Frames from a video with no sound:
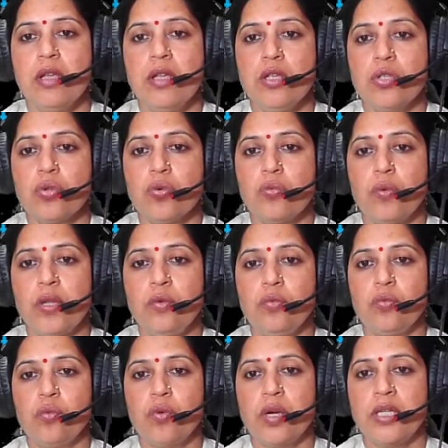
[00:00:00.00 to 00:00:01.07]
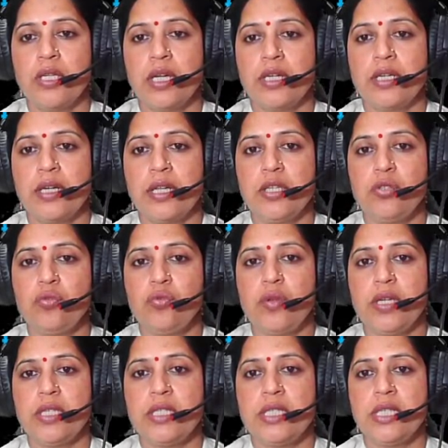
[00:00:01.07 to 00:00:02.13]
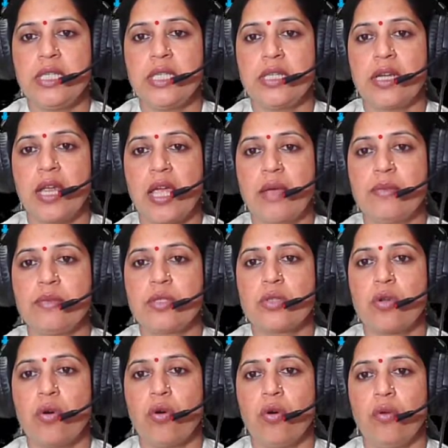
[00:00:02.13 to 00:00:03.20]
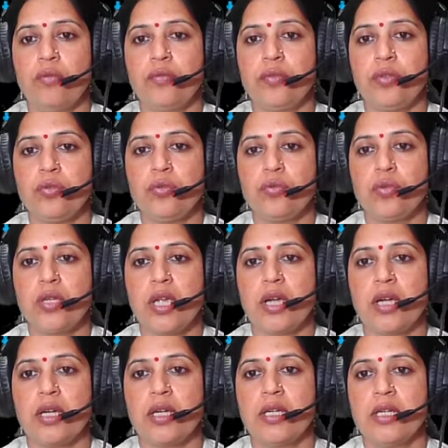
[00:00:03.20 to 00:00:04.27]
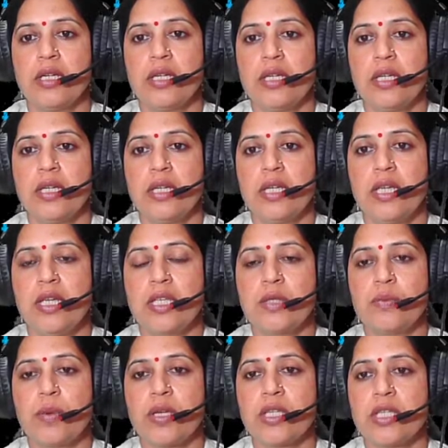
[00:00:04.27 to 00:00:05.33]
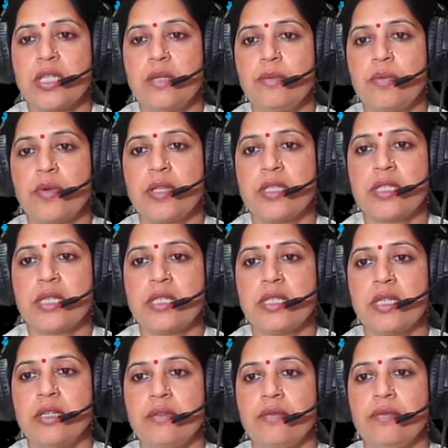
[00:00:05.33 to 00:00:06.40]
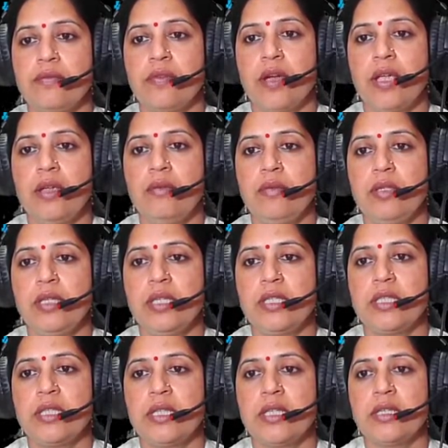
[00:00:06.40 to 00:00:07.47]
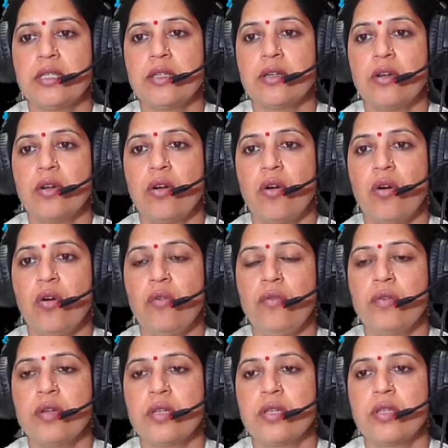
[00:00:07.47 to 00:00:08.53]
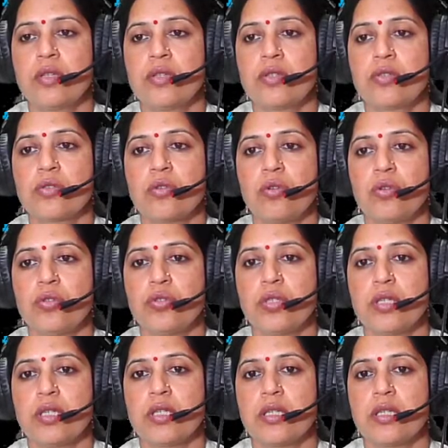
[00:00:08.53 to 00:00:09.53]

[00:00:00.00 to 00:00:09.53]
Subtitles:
So when 120 grams of urea is specially present in 5 liter of solution,